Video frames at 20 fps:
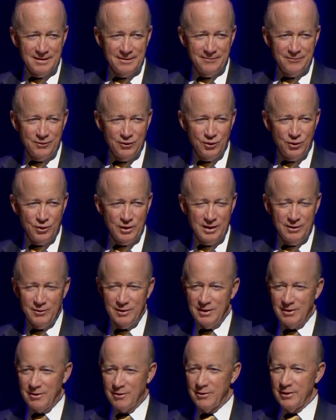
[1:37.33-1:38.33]
view, he
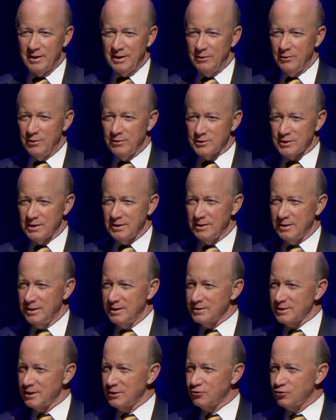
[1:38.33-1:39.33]

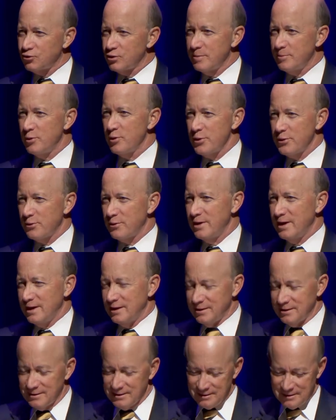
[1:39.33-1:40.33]
is a triple
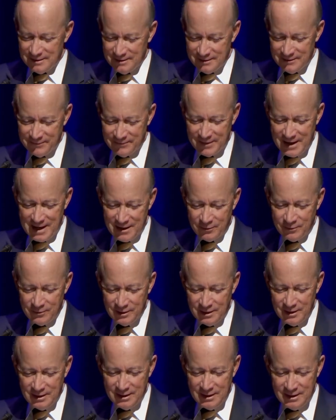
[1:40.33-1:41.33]
threat
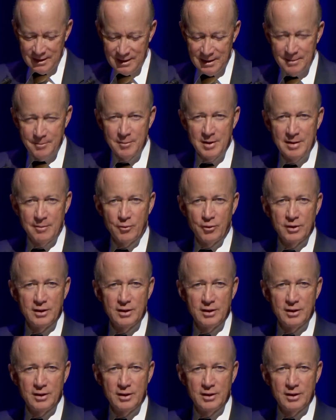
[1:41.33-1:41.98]
faculty member.